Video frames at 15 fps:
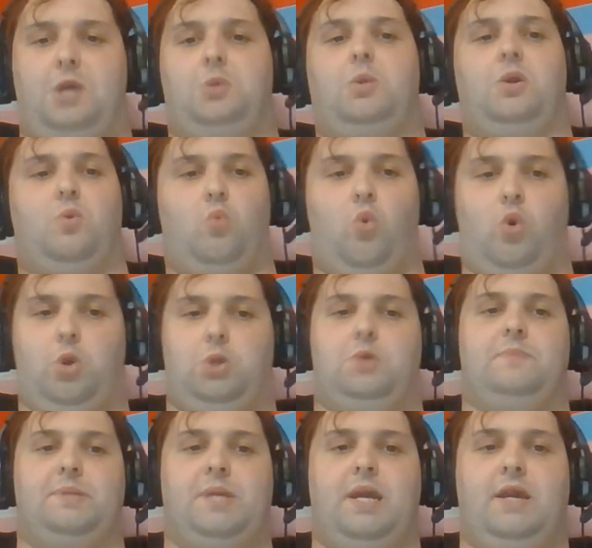actually
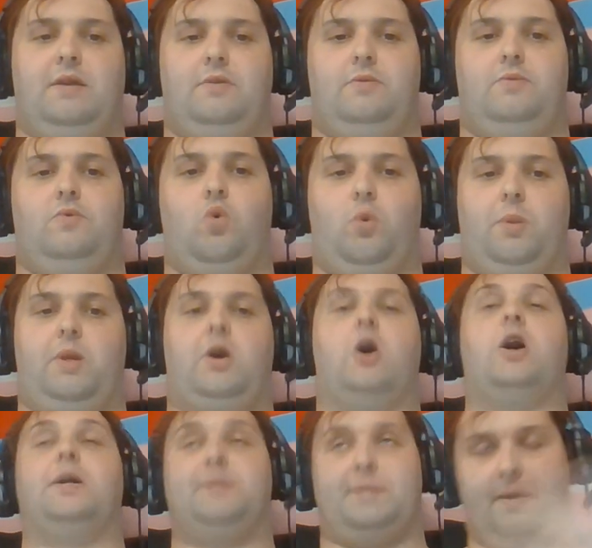worship Satan, or the
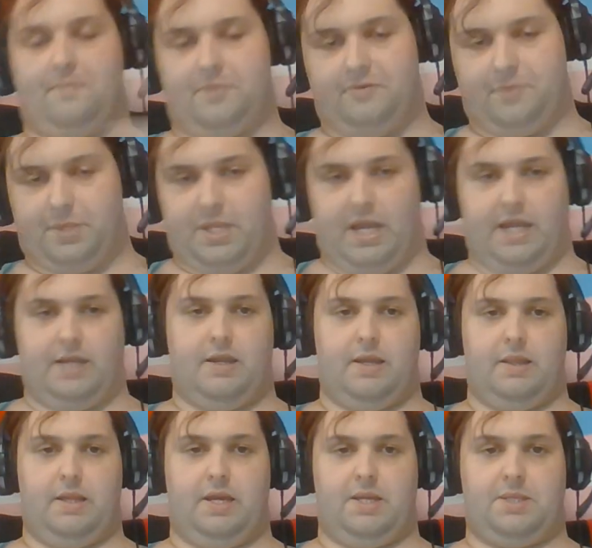concept of
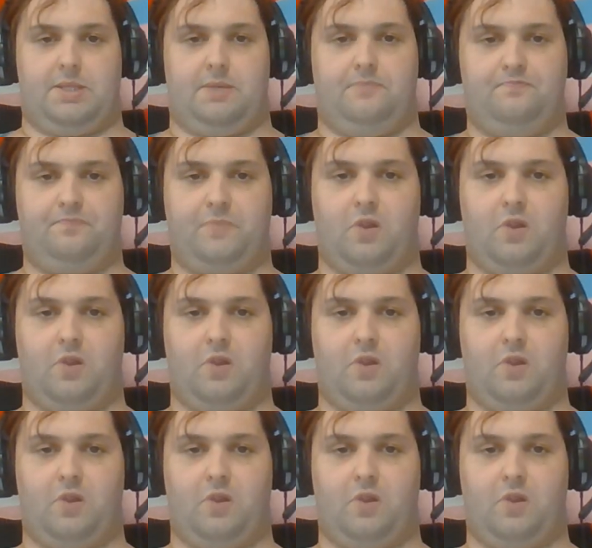Satan, at least,